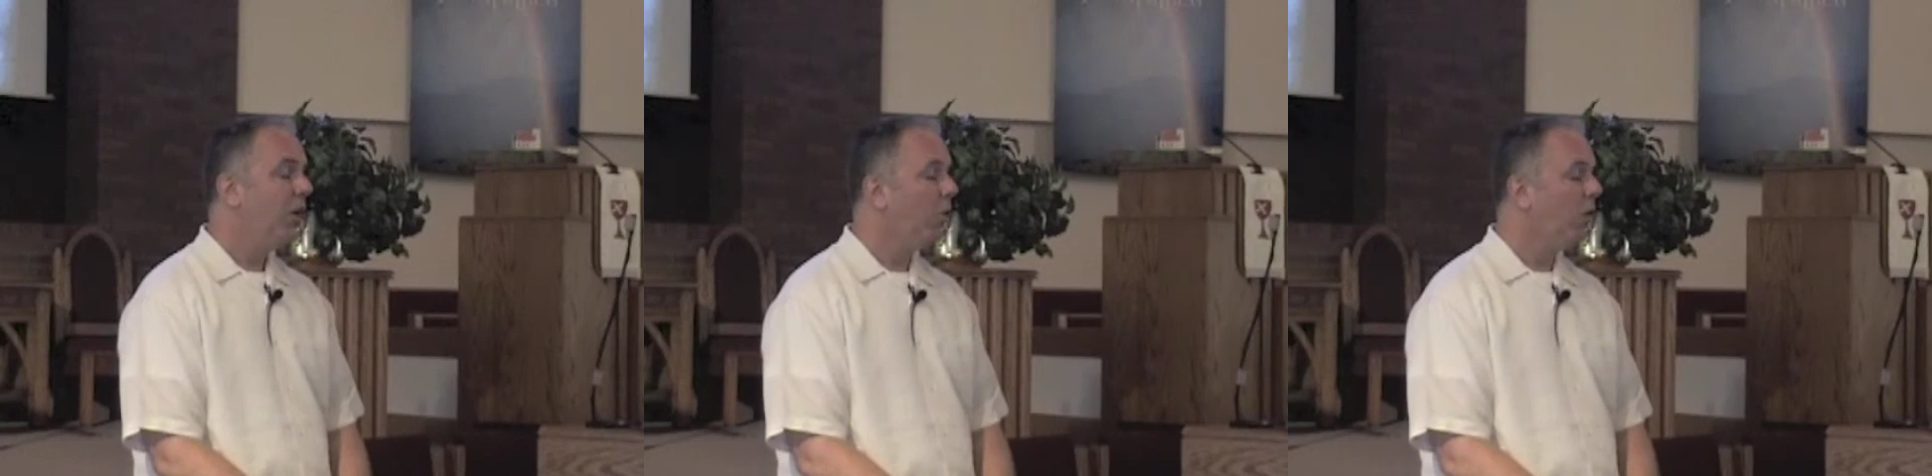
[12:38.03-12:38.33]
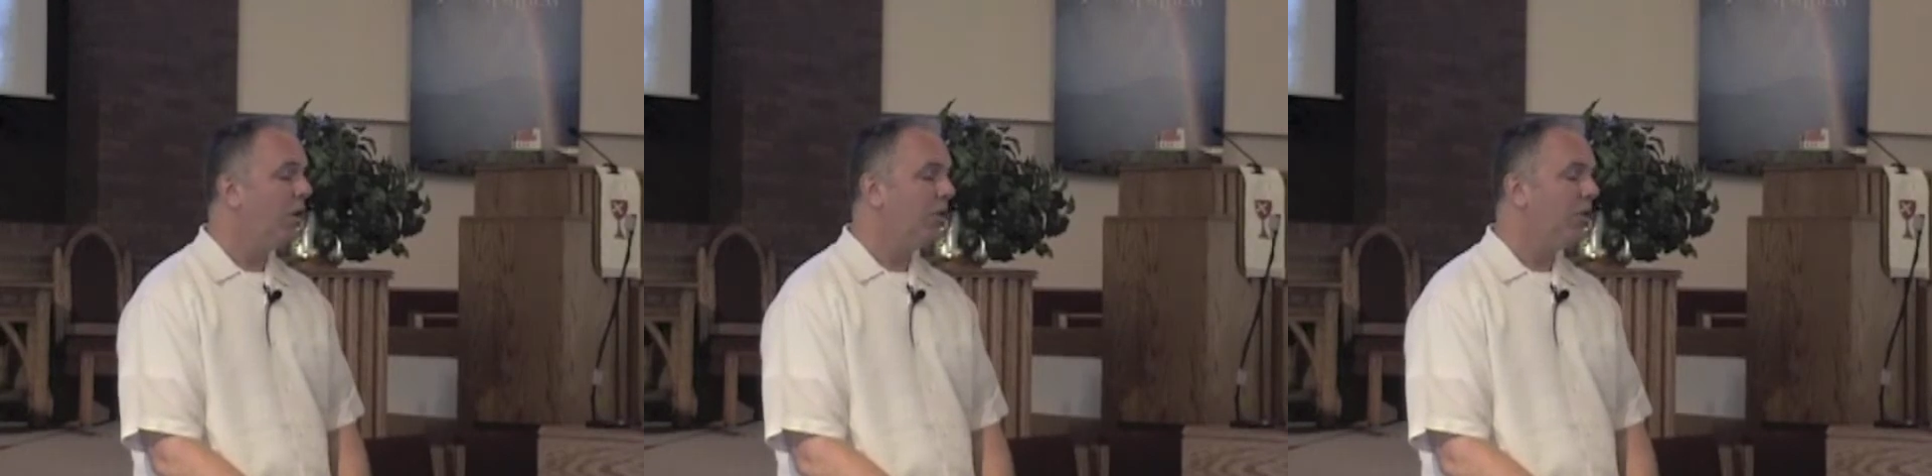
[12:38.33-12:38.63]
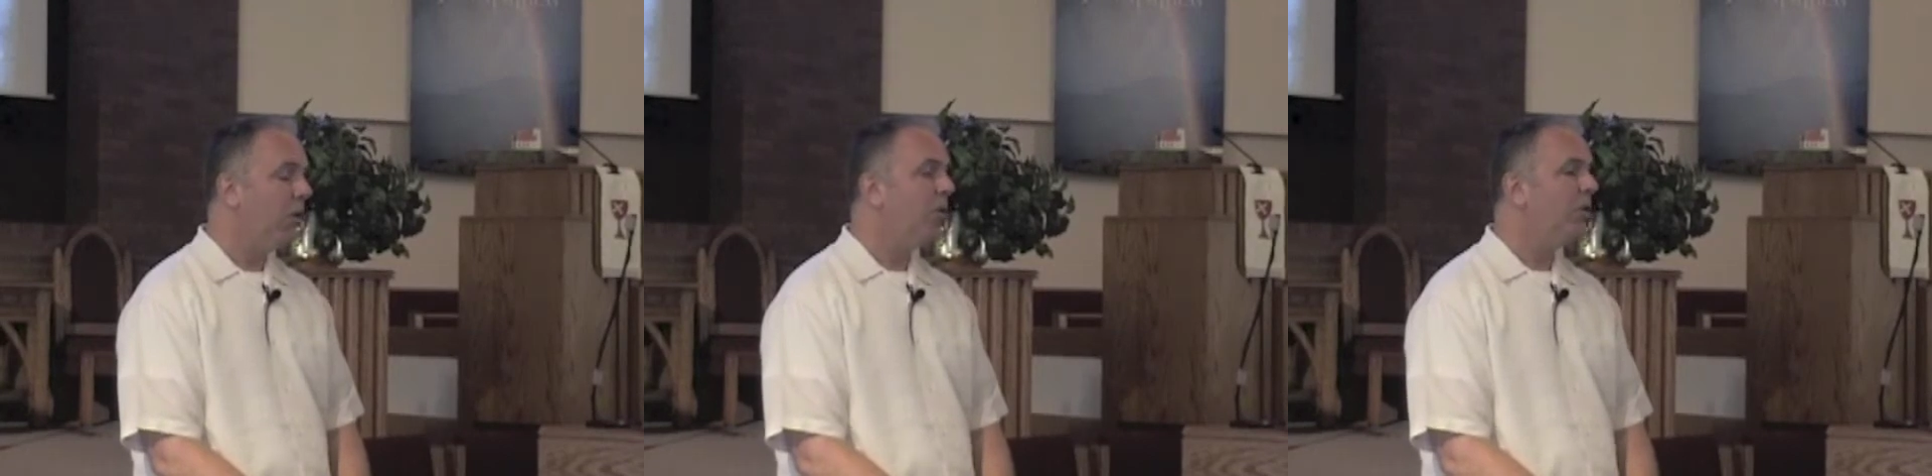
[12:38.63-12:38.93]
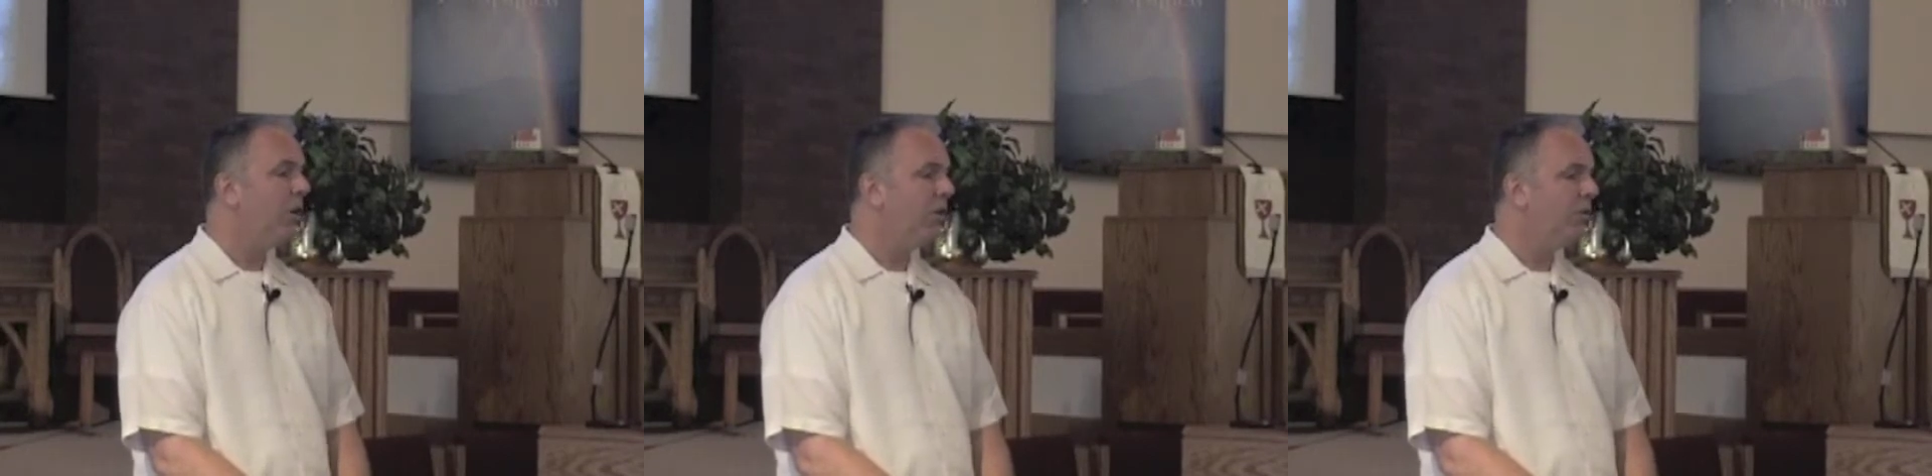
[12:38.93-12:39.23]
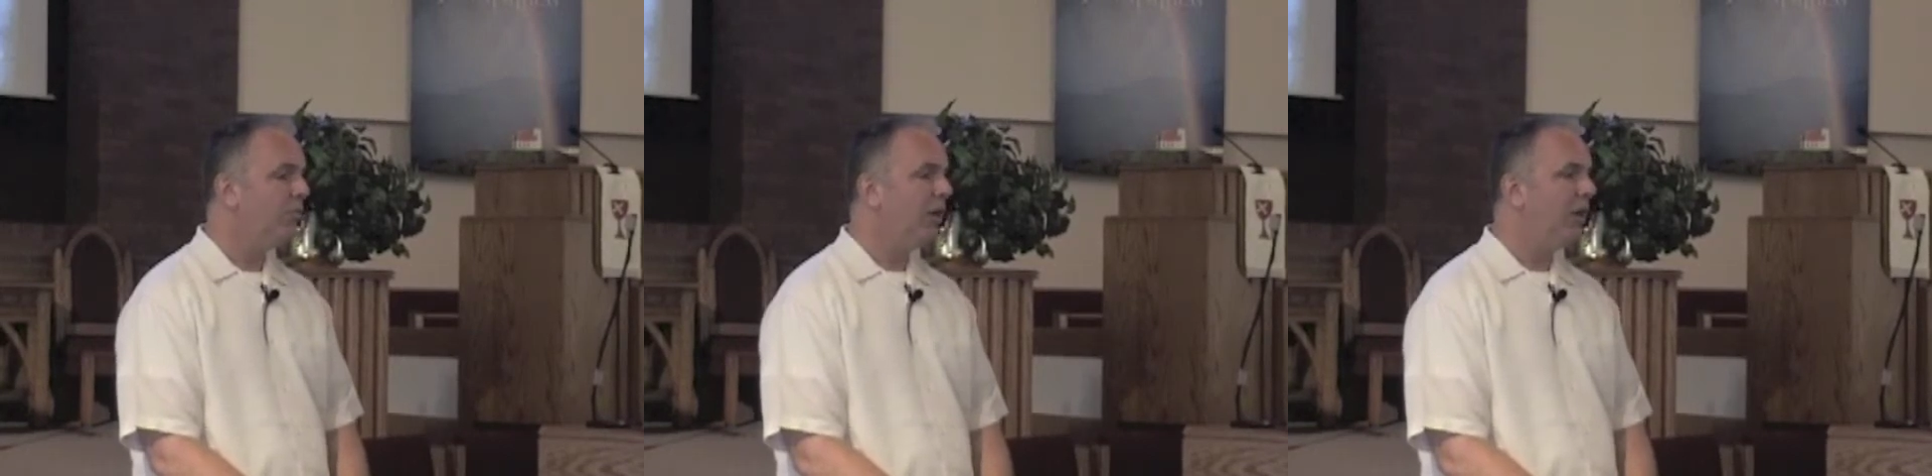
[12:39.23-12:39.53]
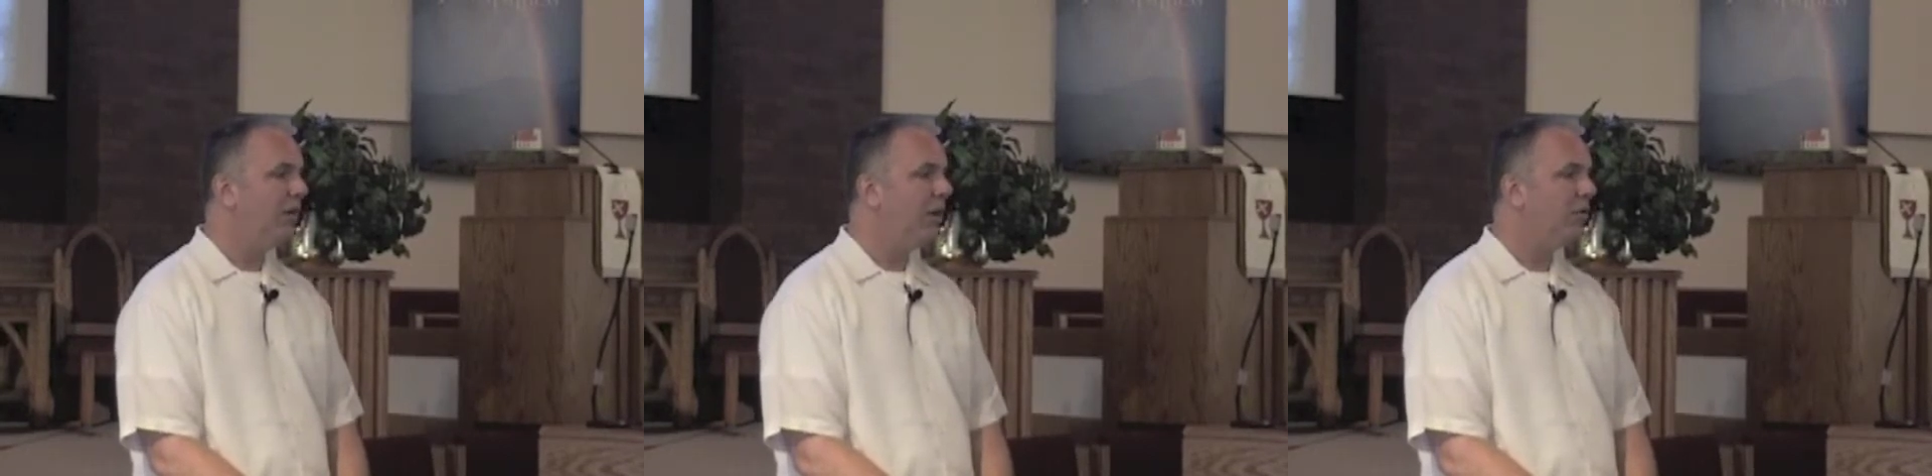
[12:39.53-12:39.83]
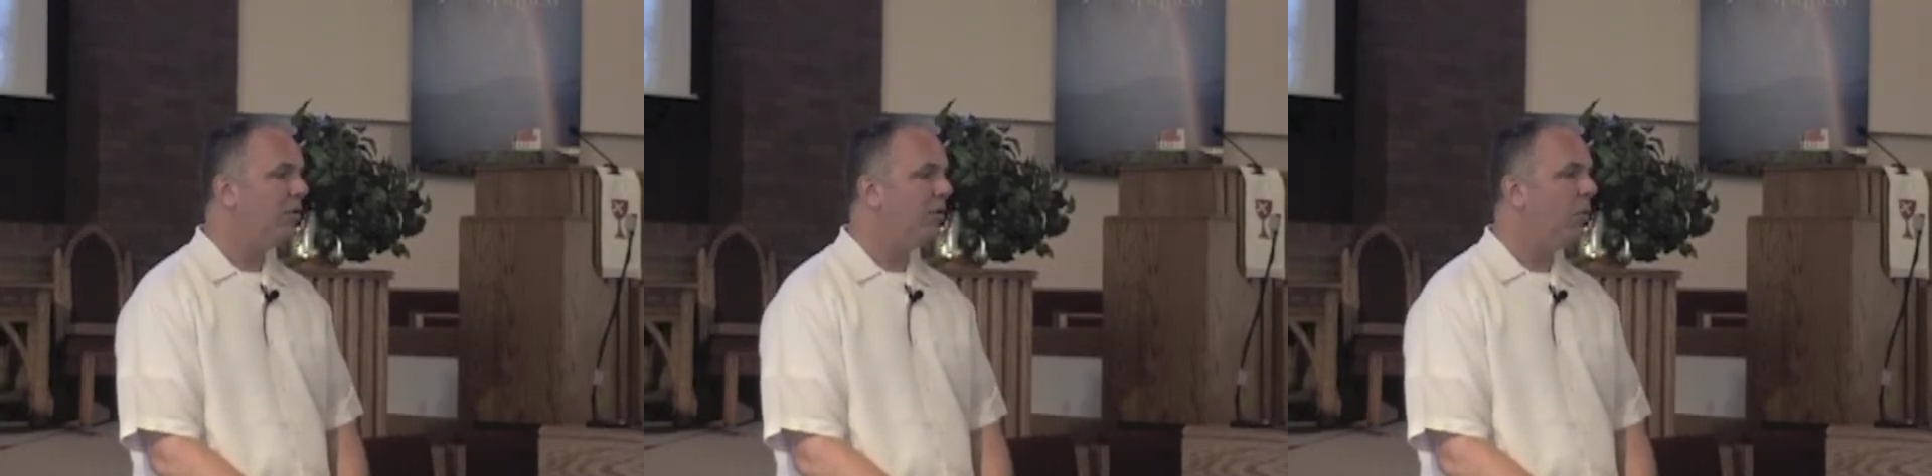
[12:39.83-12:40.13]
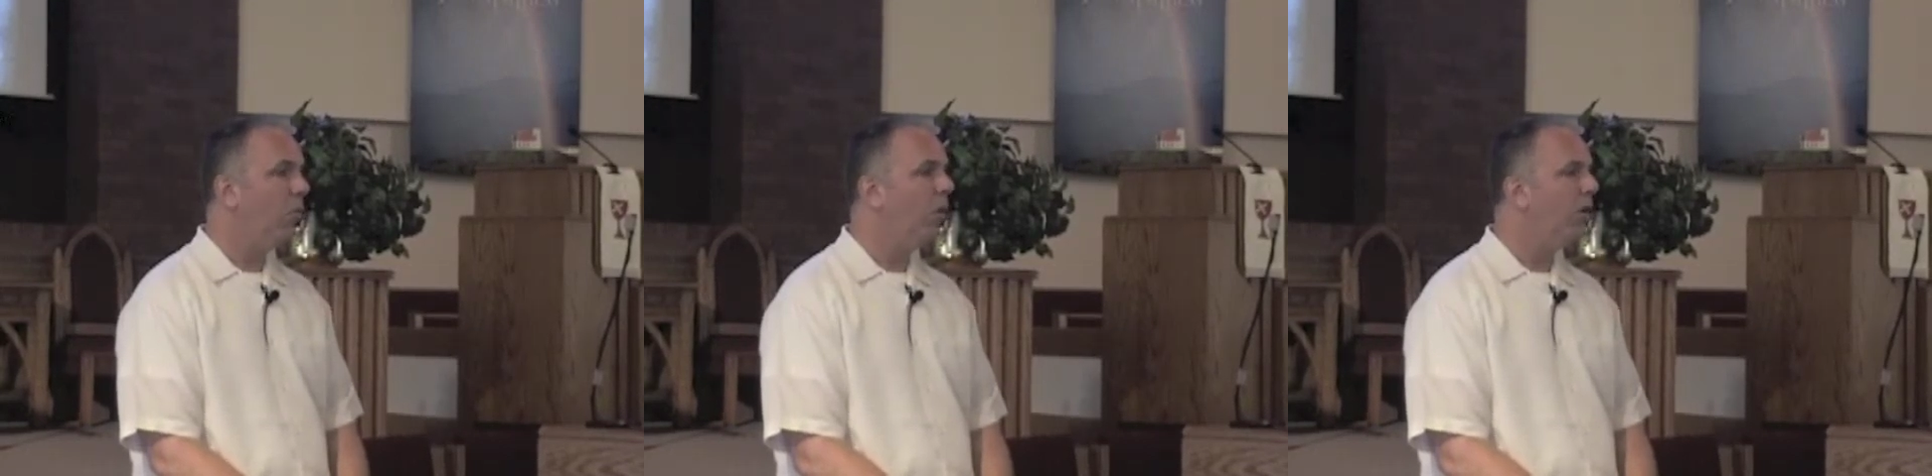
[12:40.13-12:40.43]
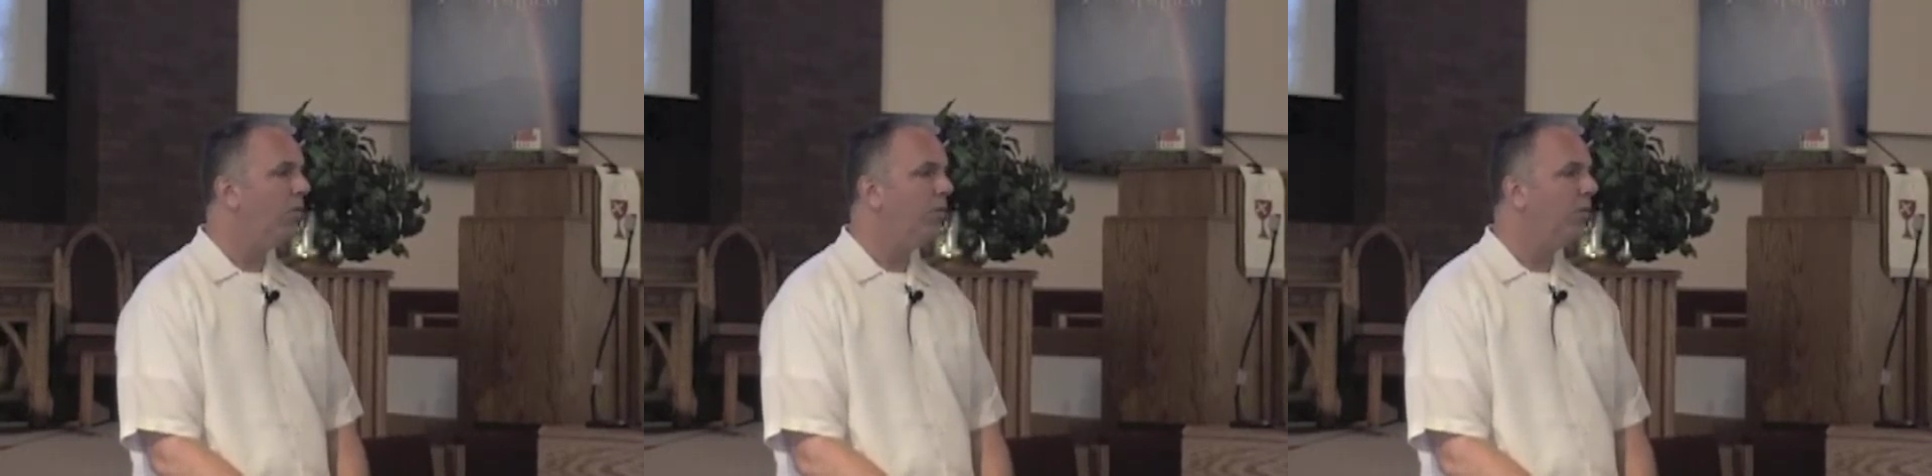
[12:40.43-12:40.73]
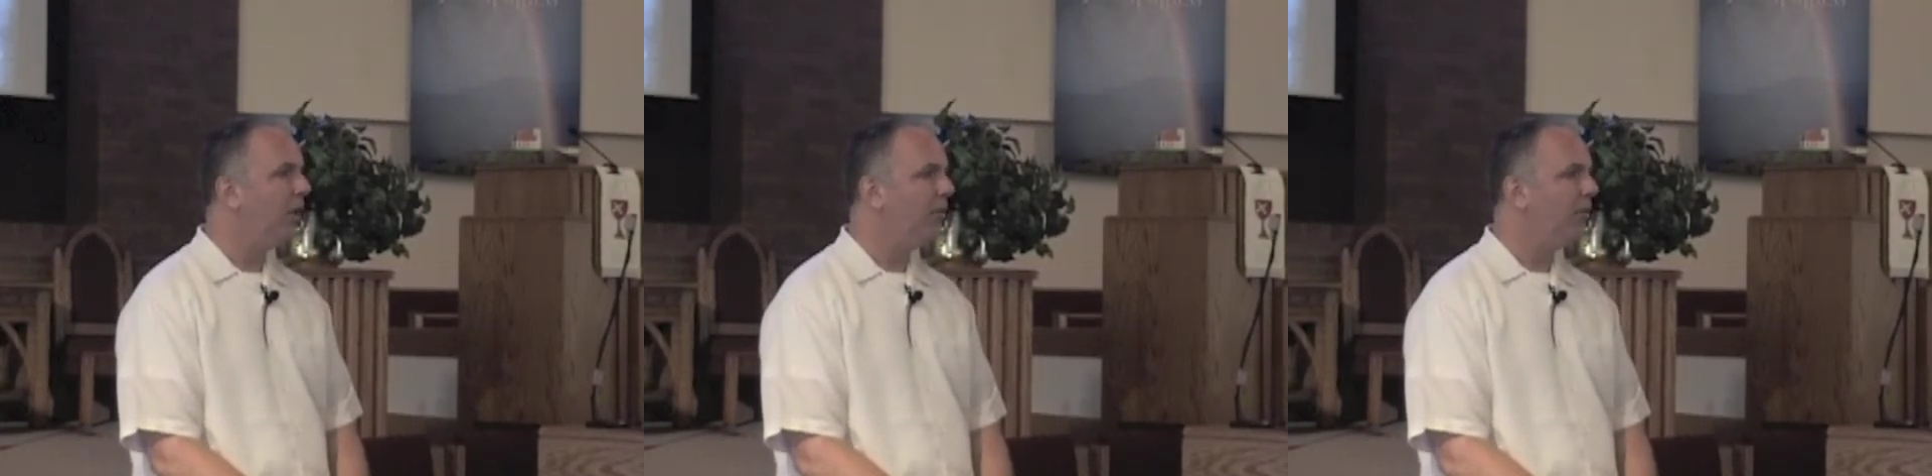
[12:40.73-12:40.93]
Lori was always known to be not just a wonderful,